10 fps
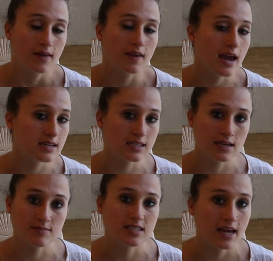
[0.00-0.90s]
The
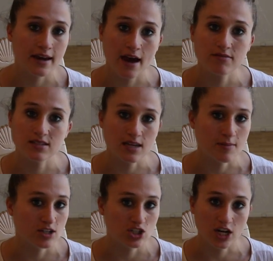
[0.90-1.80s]
ATMs tend to have the same
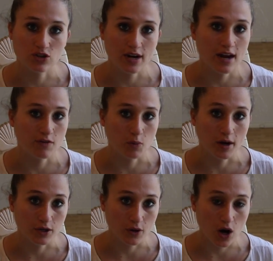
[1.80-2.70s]
exchange rate
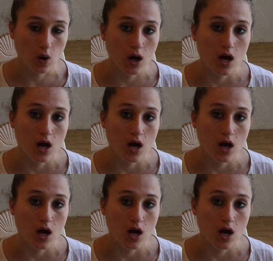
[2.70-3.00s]
everywhere you go.